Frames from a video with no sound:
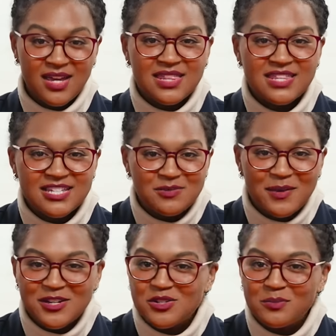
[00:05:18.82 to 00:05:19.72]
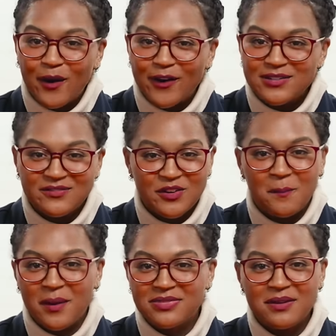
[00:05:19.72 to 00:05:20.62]
This special part of your
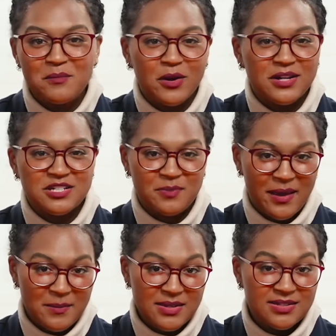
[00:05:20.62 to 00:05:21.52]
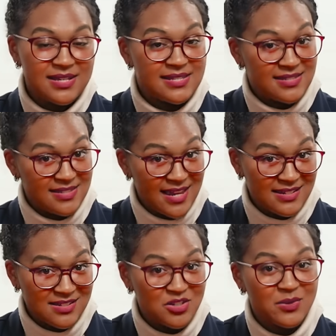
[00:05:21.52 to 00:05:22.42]
monthly mortgage payment is
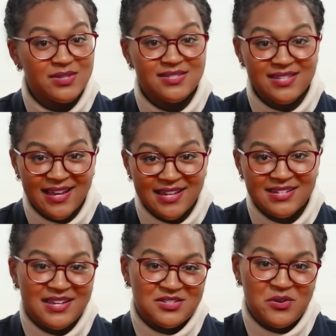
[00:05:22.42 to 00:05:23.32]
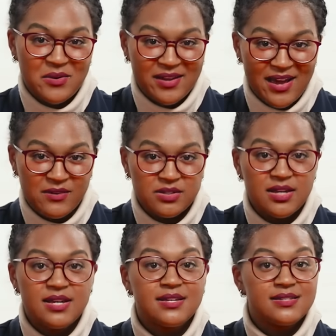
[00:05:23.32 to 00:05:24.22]
sent to a second escrow account
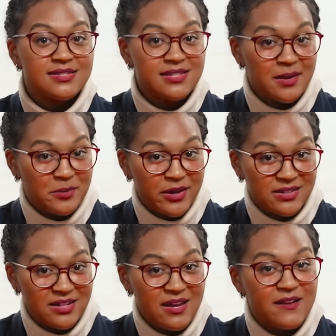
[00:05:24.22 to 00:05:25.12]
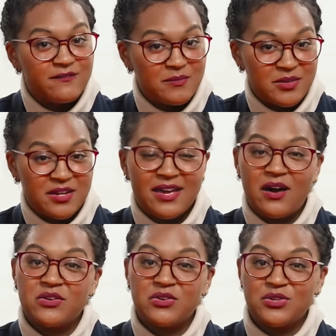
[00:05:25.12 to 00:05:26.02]
separate from the
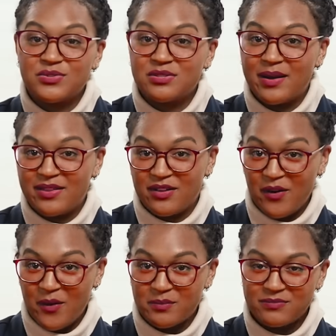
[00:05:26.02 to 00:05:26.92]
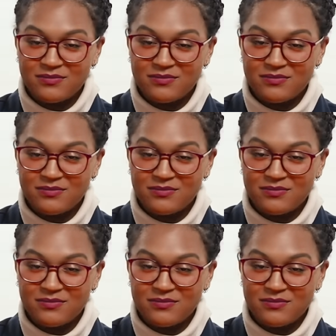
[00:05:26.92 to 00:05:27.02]
account you use to buy the home.